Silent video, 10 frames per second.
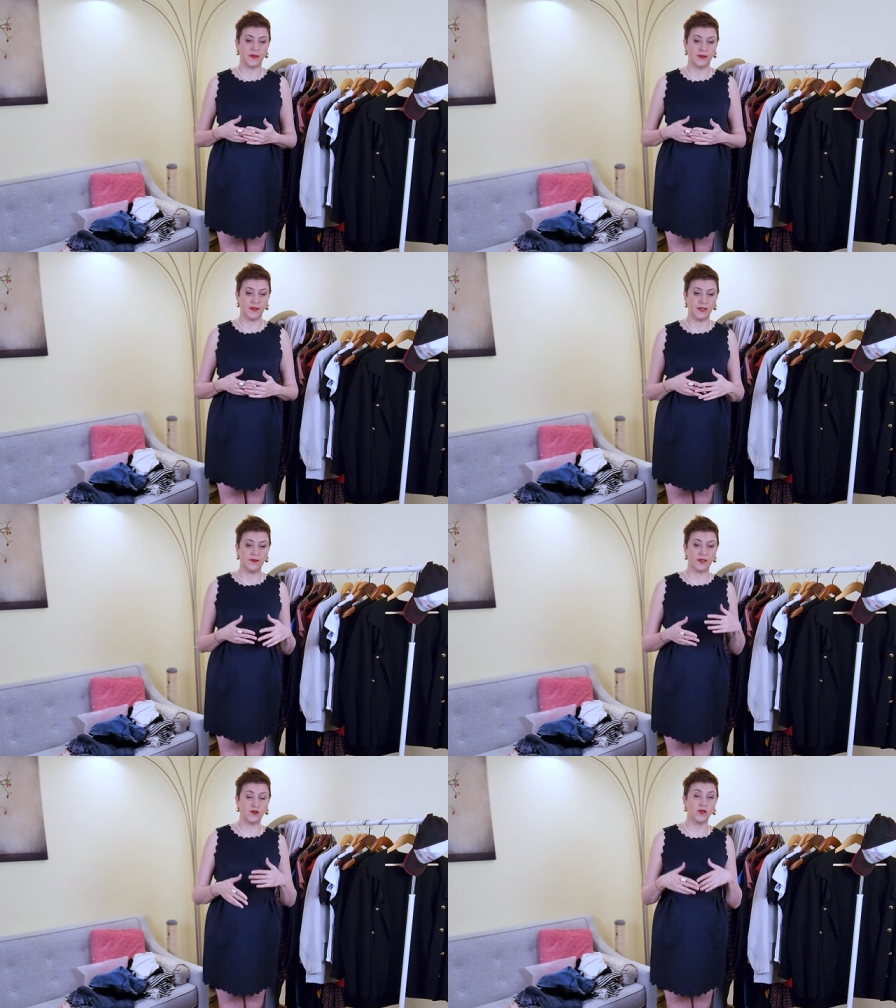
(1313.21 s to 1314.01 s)
when
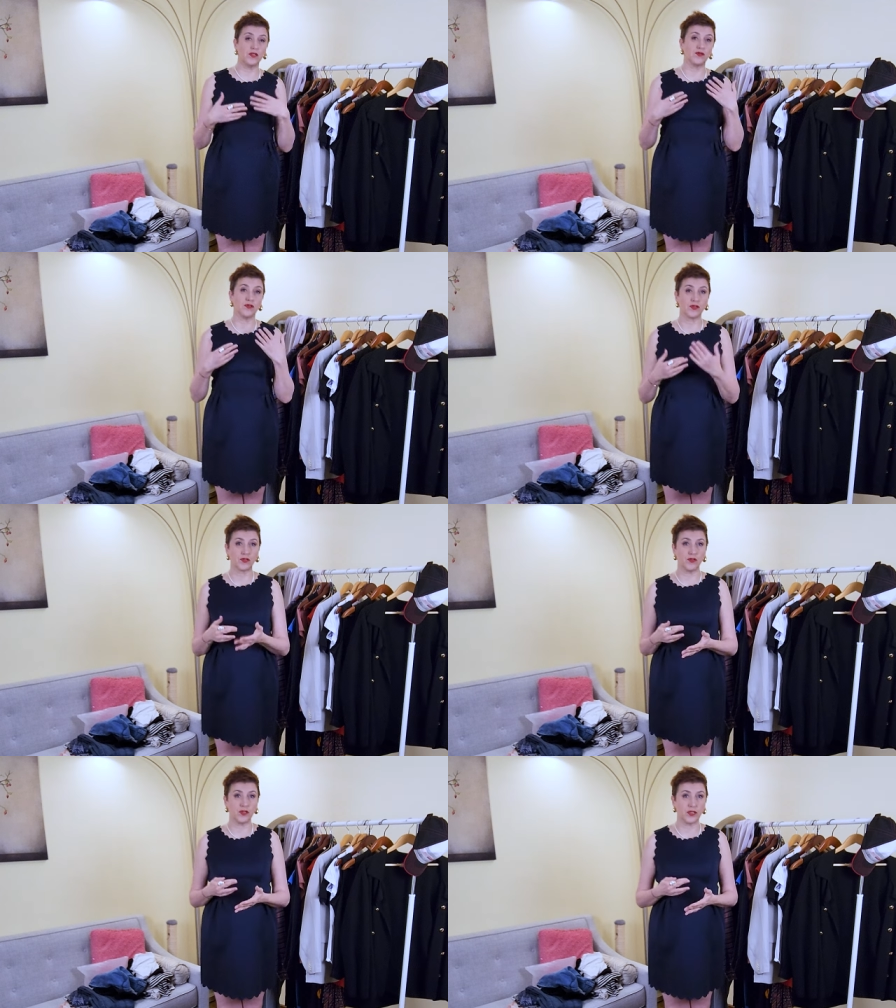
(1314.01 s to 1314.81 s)
we're going to
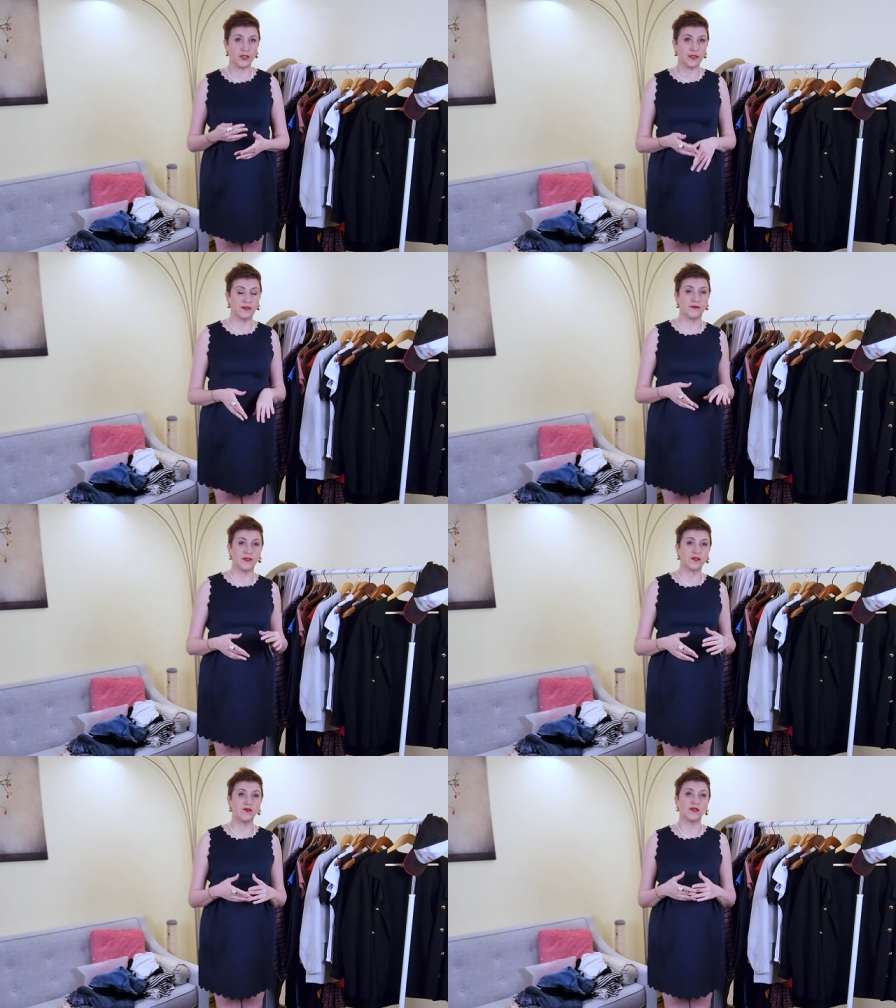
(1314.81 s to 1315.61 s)
excursion, there
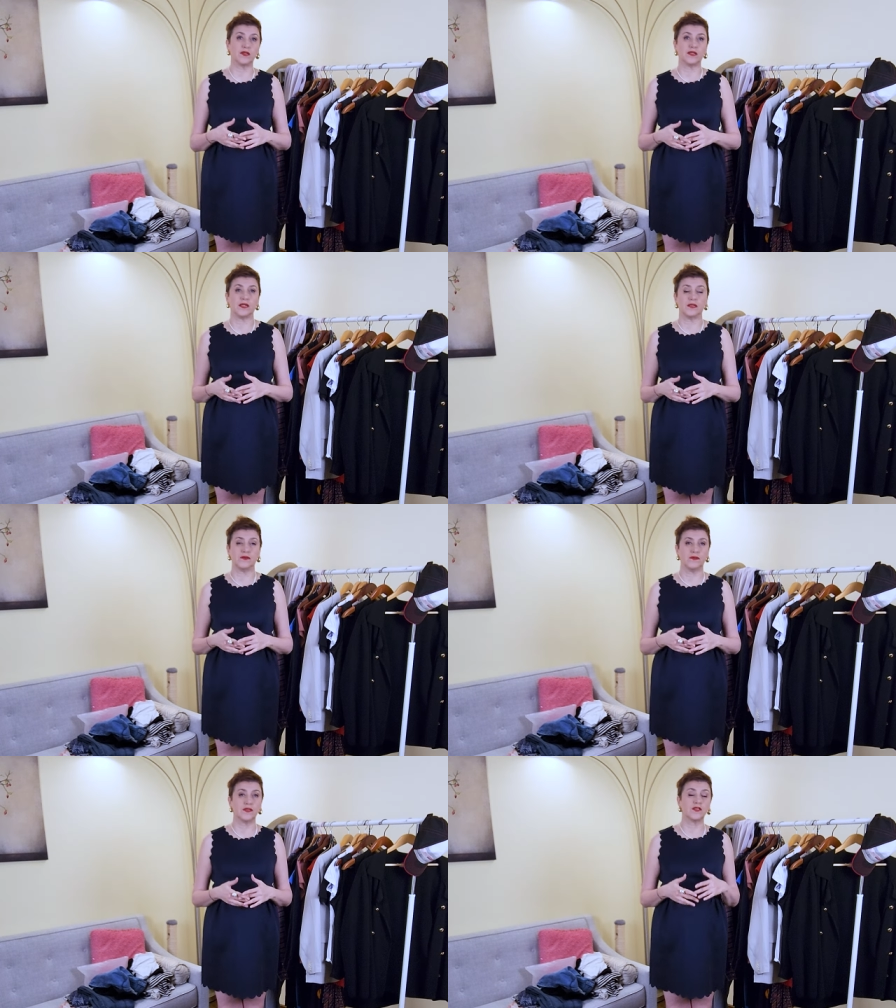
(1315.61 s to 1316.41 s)
we're gonna
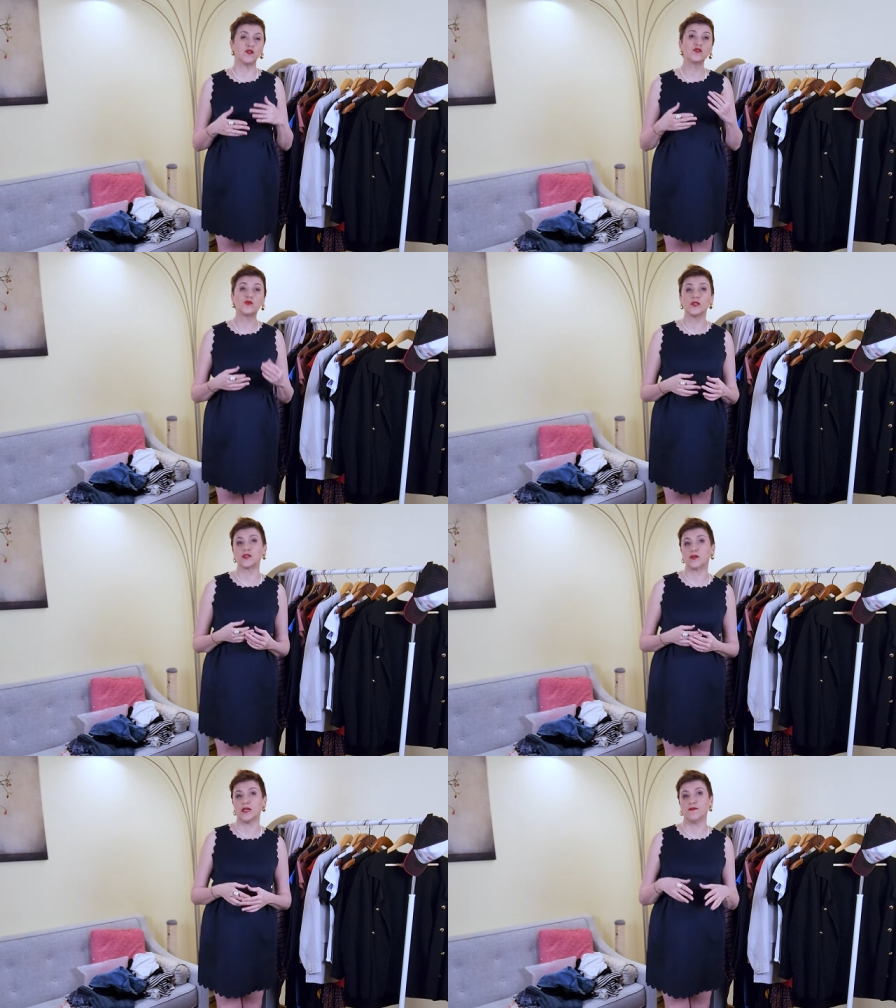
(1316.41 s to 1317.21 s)
we're not going
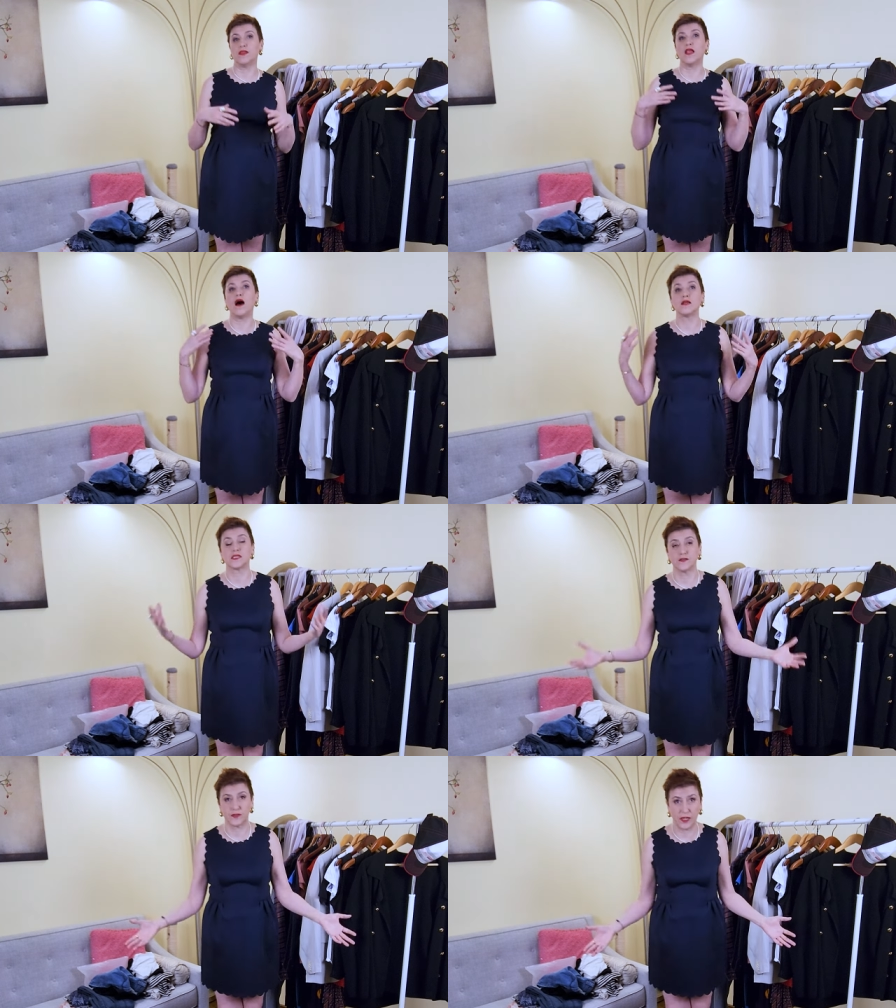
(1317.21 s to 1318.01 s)
to have lots
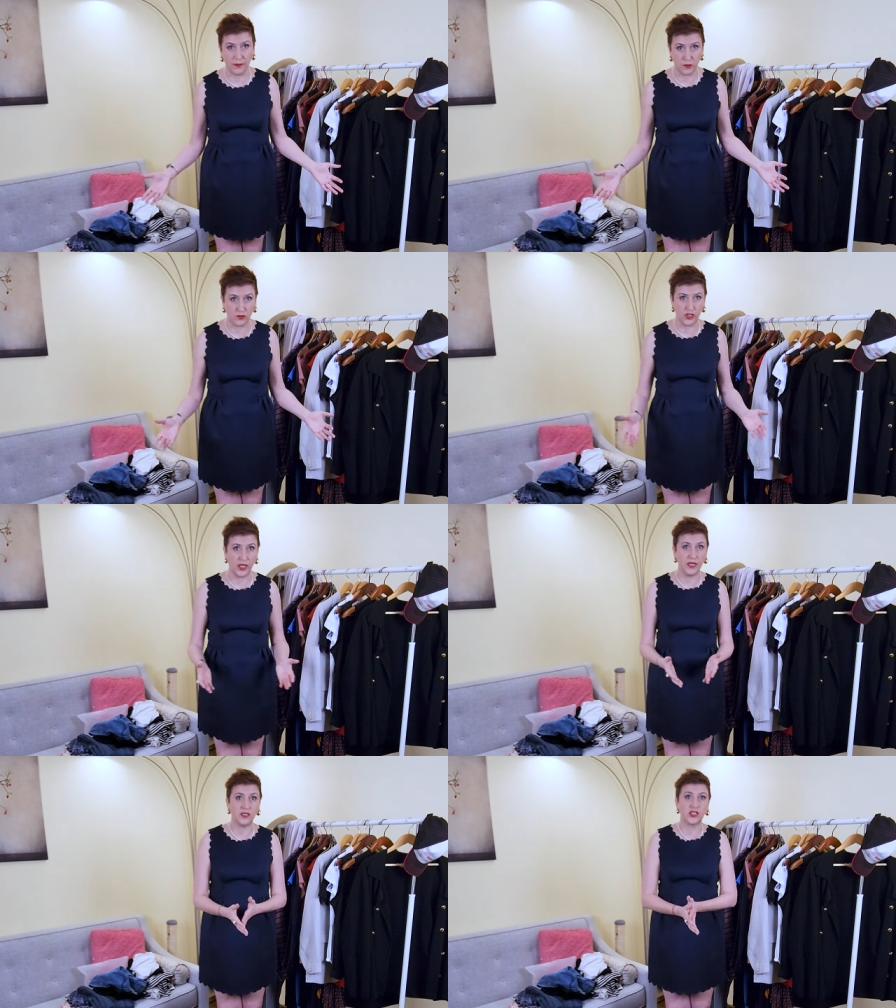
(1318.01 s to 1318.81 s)
of time to
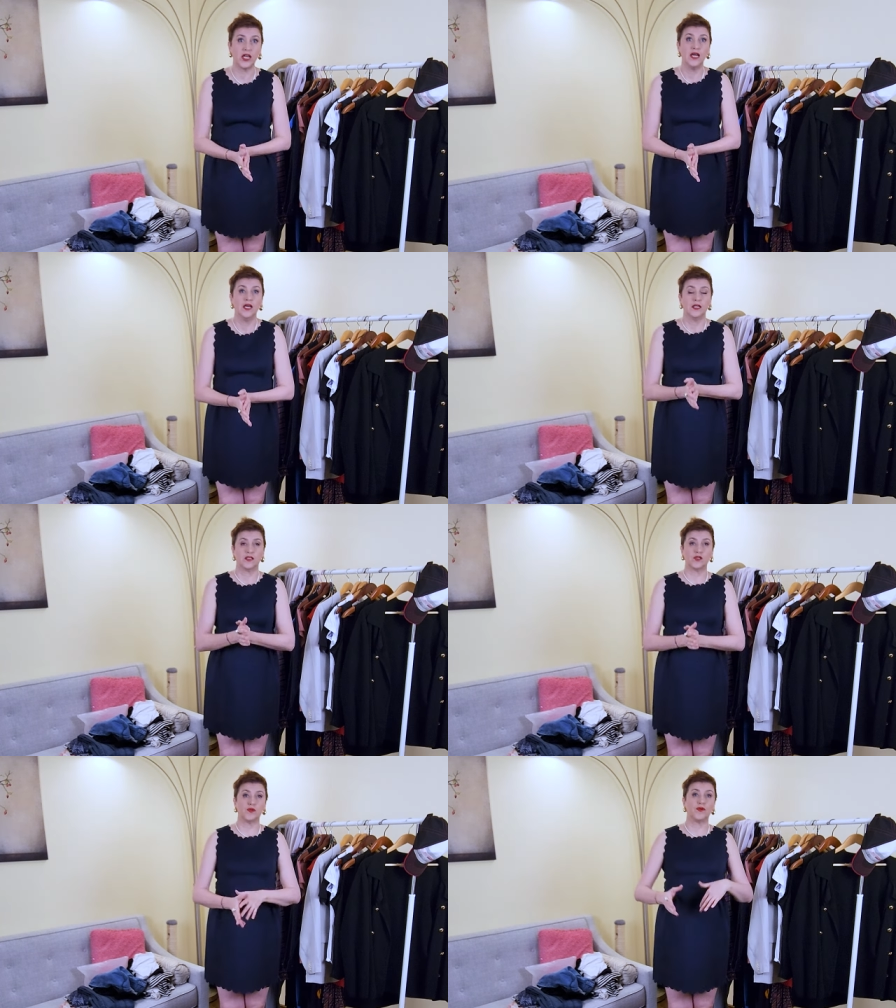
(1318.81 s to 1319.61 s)
change.
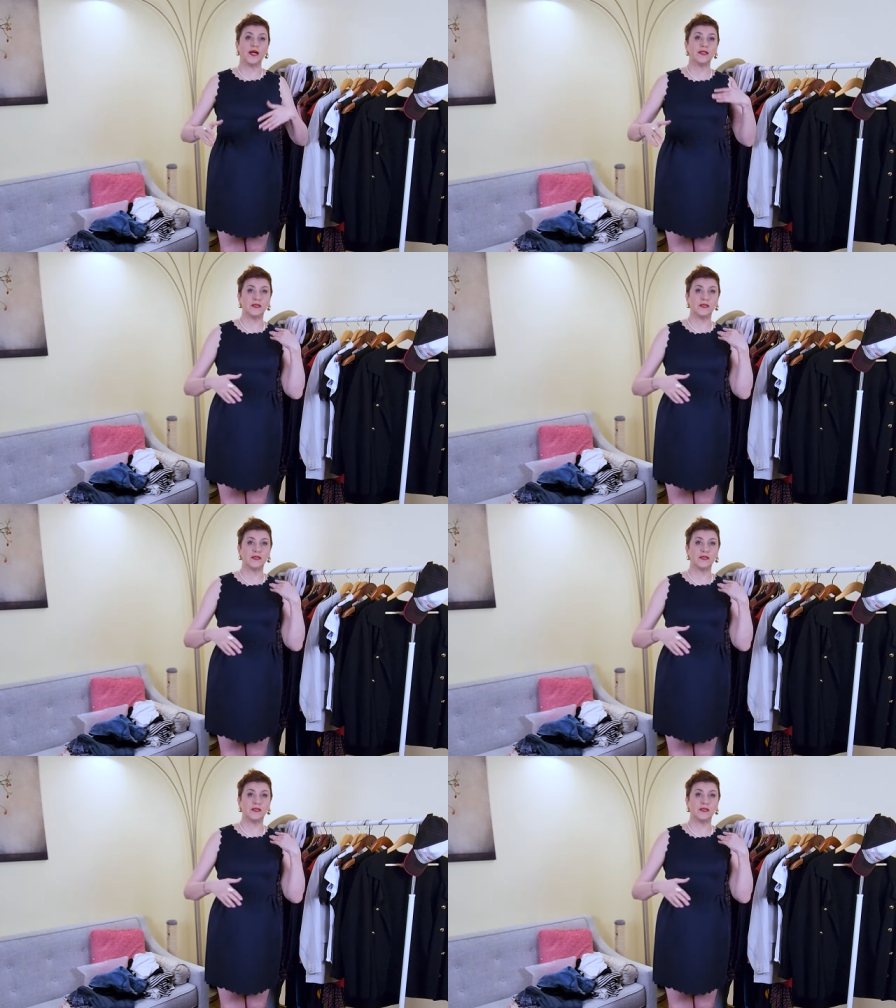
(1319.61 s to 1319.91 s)
So right